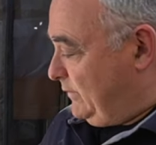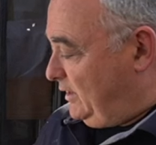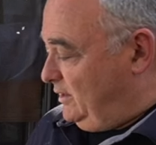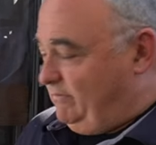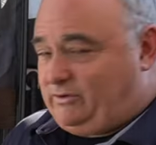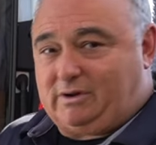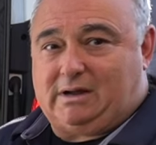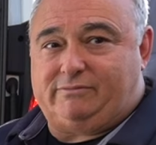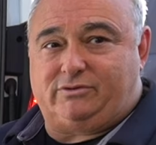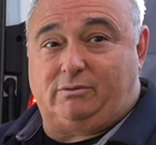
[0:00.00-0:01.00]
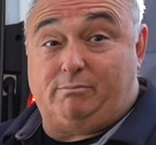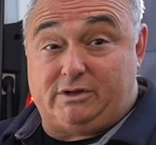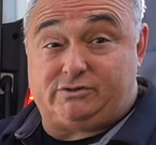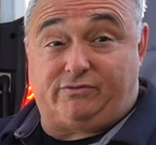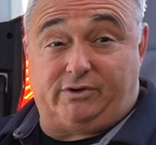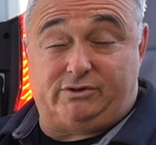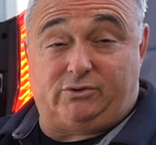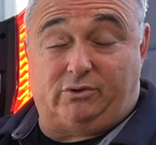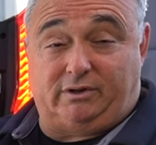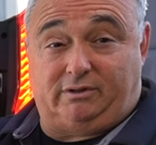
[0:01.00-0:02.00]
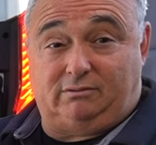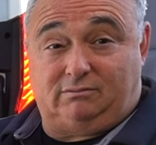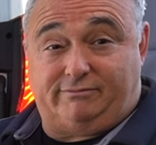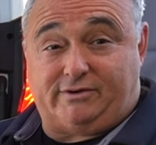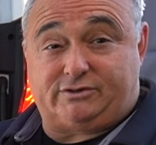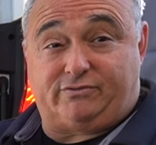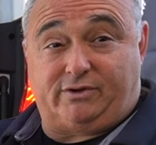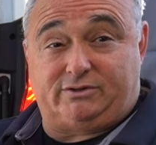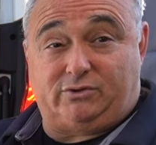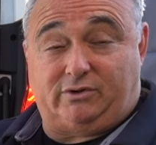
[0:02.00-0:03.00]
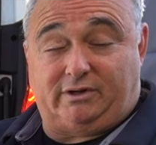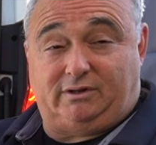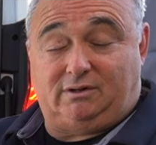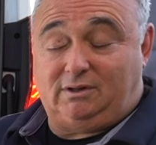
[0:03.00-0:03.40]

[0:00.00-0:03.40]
if you're after a mess-free toilet, fuss-free toilet,